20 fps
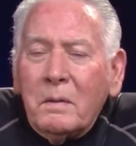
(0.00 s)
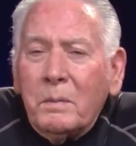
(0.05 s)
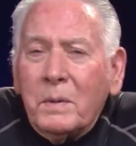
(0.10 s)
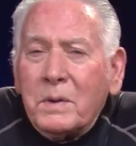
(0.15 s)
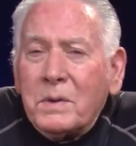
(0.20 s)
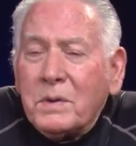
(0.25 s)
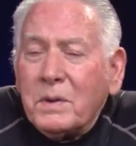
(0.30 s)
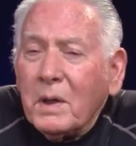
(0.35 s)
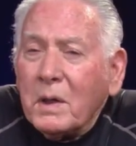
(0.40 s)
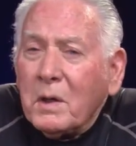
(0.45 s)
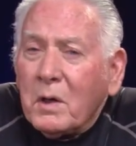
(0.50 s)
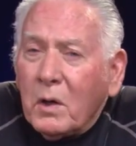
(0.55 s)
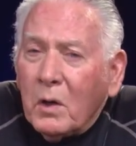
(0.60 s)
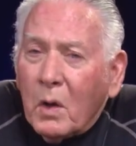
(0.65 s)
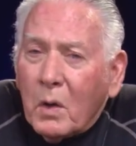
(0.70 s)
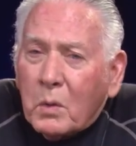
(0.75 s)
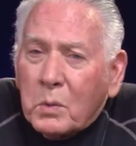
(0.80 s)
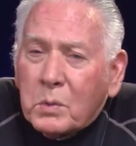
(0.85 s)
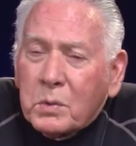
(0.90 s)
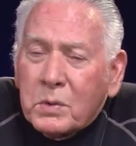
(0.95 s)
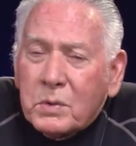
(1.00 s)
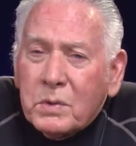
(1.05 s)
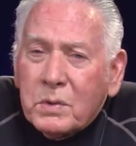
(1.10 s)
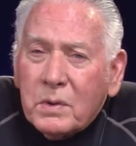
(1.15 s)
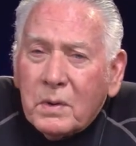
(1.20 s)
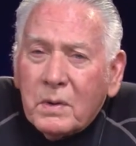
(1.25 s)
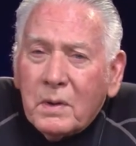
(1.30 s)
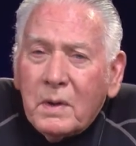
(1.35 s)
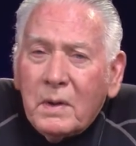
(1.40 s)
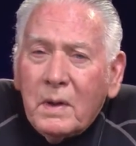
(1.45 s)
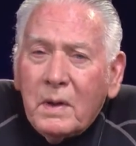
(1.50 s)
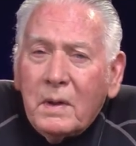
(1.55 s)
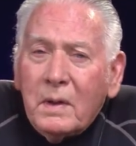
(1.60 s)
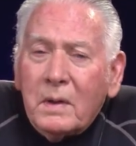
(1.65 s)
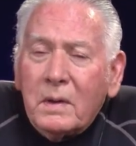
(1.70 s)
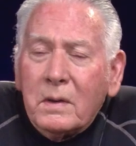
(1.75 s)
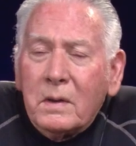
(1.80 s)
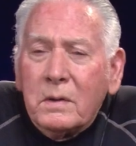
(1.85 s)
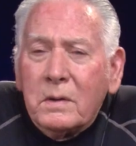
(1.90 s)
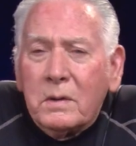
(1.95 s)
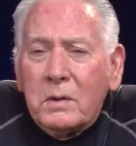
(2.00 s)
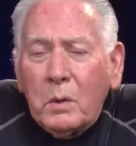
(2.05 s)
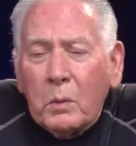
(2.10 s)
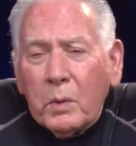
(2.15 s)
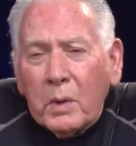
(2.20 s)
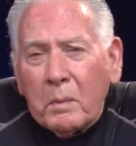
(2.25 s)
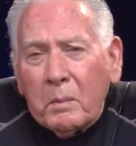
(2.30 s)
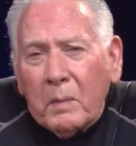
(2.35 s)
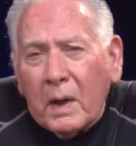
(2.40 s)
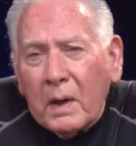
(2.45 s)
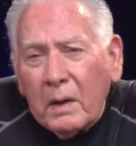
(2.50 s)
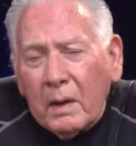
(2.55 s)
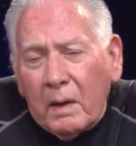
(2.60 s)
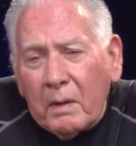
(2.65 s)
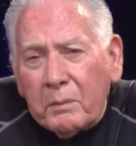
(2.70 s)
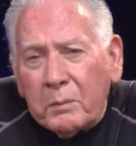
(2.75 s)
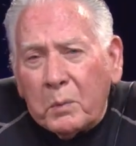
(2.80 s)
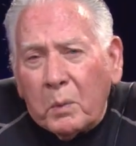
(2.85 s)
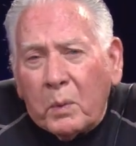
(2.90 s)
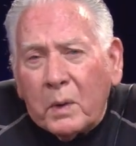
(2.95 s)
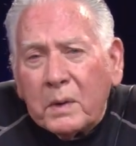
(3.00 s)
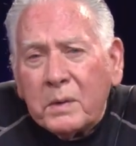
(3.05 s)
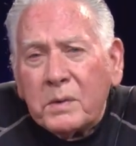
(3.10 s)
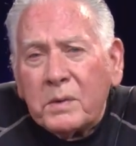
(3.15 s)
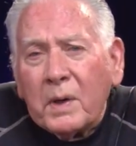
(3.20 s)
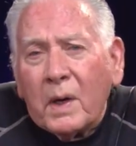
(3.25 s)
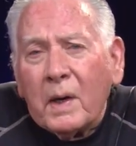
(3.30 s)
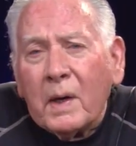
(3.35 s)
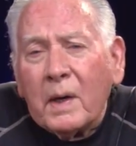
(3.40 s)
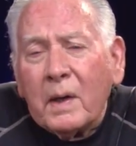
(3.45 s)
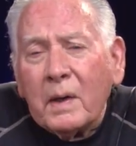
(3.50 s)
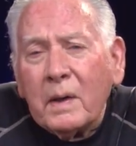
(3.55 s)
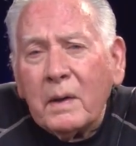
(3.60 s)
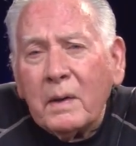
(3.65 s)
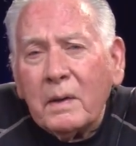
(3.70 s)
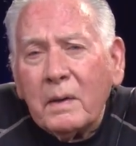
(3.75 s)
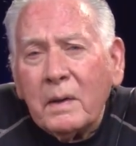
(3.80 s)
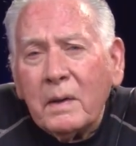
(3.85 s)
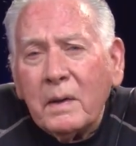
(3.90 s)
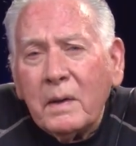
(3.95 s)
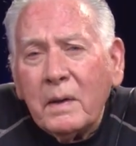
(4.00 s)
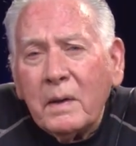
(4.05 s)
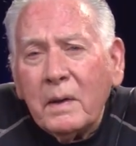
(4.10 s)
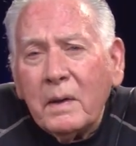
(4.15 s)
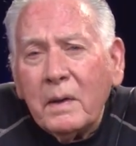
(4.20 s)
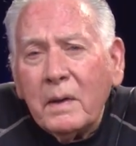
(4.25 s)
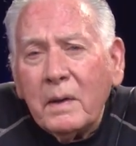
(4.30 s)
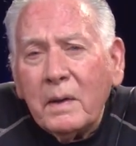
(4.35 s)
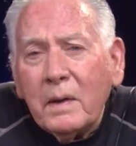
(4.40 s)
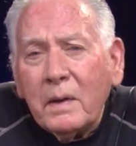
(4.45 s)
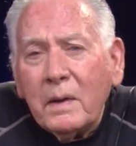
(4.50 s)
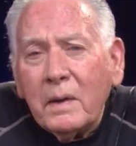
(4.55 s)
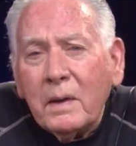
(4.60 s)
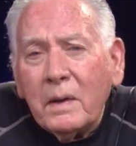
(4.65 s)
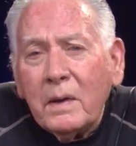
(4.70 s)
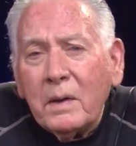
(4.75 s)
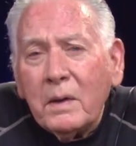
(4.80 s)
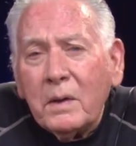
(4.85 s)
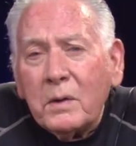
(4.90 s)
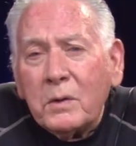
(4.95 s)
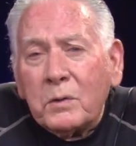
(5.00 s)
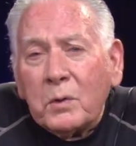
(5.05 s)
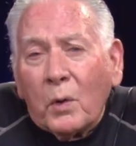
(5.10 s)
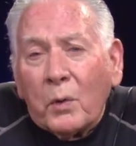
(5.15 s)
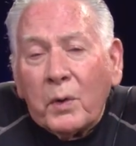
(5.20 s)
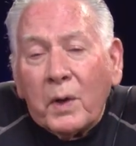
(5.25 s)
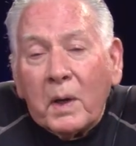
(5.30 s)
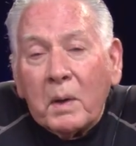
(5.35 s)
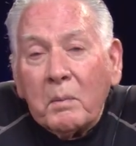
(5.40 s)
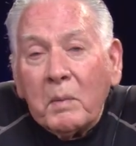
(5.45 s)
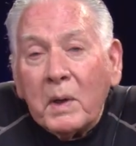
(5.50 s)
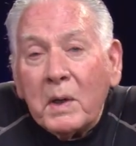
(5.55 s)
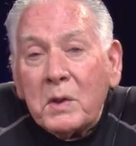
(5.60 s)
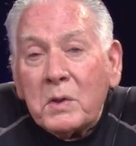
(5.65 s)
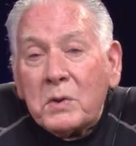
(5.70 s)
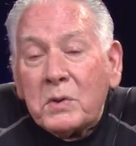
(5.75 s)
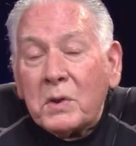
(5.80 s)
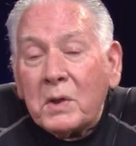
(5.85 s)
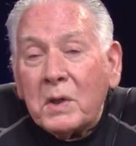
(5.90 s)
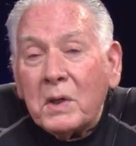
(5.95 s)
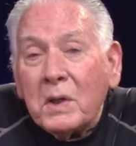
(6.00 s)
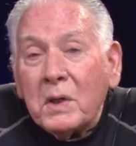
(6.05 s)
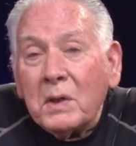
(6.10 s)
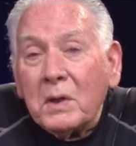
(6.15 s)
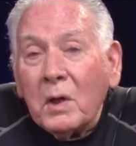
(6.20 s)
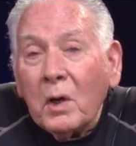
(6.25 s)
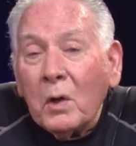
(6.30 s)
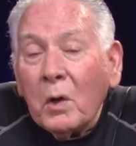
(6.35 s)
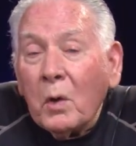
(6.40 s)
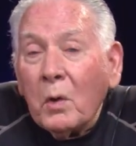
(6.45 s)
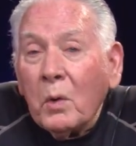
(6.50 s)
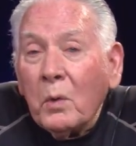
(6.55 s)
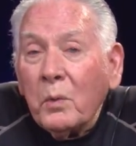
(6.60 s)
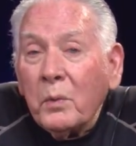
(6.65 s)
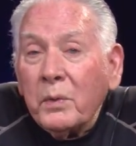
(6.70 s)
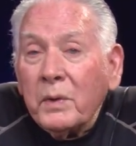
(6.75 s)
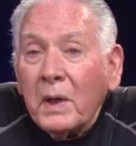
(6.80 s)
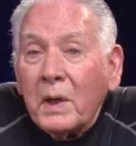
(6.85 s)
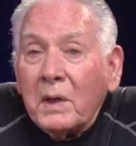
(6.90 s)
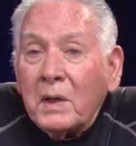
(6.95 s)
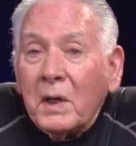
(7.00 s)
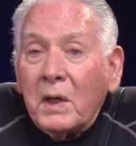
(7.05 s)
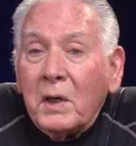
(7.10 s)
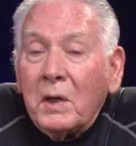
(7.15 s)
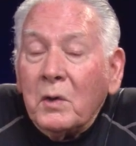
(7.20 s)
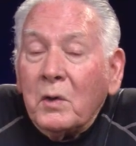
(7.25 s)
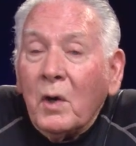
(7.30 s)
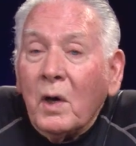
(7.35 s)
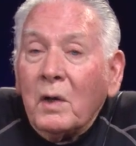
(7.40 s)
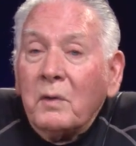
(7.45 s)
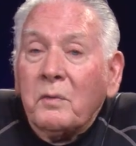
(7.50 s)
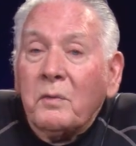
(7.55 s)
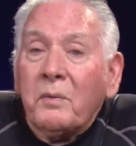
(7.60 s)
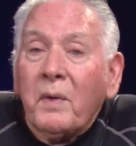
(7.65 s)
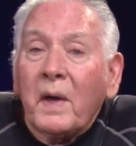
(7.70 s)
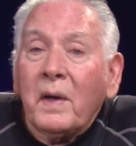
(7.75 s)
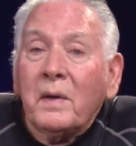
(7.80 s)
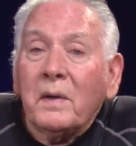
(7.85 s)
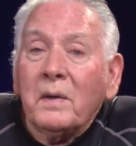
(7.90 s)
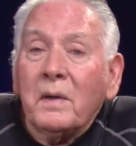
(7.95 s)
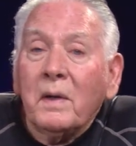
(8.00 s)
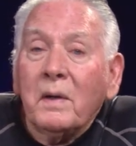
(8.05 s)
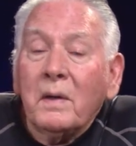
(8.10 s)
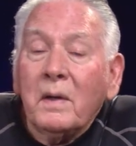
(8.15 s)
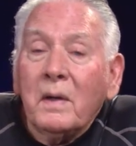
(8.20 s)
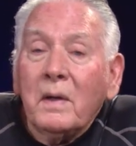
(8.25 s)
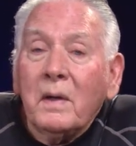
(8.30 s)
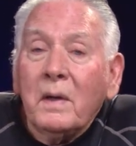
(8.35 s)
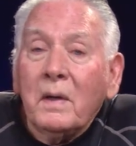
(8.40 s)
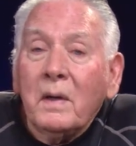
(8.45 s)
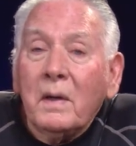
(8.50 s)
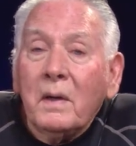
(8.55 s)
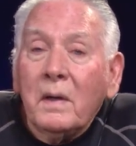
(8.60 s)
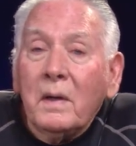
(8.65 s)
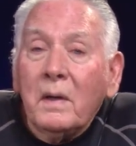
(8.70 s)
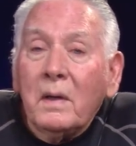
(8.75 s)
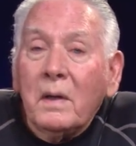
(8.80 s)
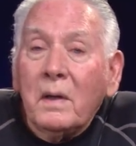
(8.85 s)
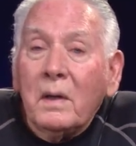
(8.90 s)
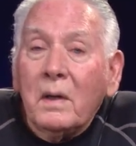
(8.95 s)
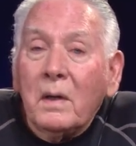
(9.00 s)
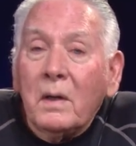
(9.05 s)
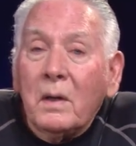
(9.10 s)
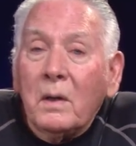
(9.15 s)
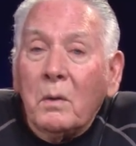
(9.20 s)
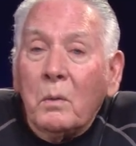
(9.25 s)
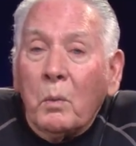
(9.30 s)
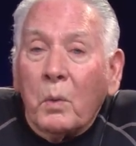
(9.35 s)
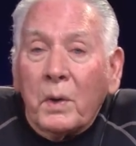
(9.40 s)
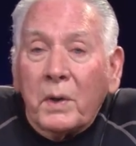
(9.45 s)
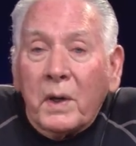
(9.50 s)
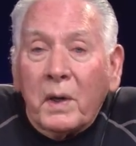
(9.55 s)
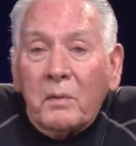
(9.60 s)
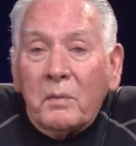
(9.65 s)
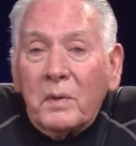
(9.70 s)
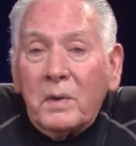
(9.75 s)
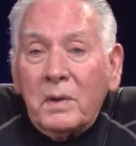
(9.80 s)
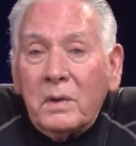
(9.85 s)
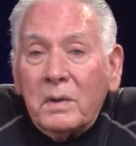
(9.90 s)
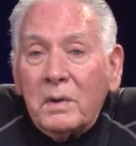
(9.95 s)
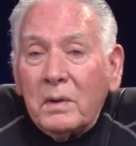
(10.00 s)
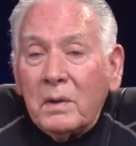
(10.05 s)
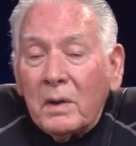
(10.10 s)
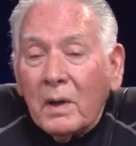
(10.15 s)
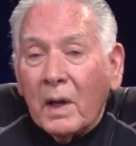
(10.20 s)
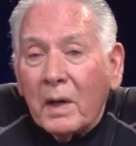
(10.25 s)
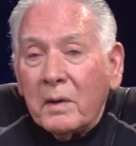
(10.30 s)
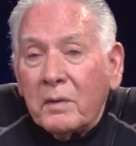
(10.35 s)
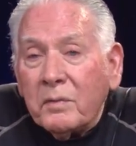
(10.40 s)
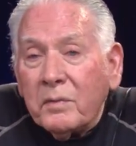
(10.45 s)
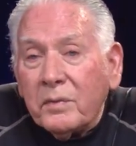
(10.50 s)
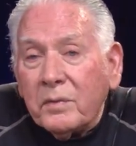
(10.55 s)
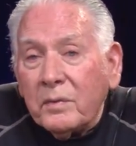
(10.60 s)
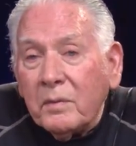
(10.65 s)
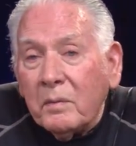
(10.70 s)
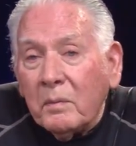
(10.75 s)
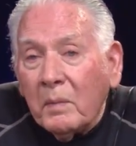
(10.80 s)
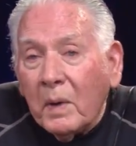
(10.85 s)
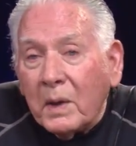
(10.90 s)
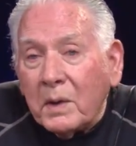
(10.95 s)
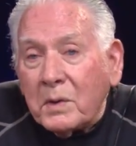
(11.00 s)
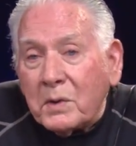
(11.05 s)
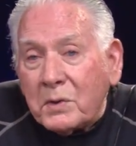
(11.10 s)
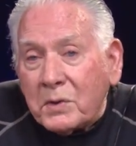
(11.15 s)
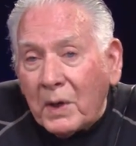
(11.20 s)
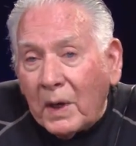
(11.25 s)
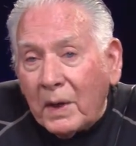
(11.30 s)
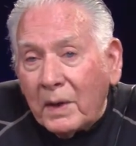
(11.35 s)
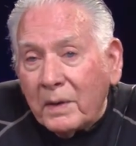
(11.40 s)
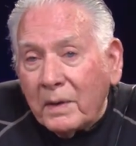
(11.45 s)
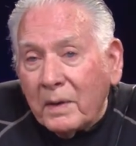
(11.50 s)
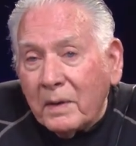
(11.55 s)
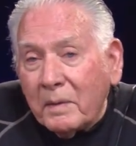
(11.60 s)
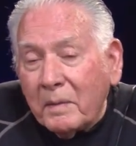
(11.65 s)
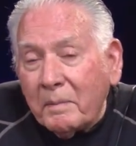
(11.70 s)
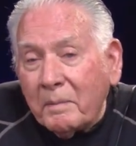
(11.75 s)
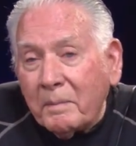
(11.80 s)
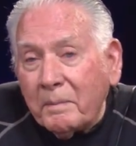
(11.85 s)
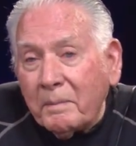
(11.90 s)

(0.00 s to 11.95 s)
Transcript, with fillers: but stay close to where my loved ones are, so they may see alone they need not fend whatever life may send.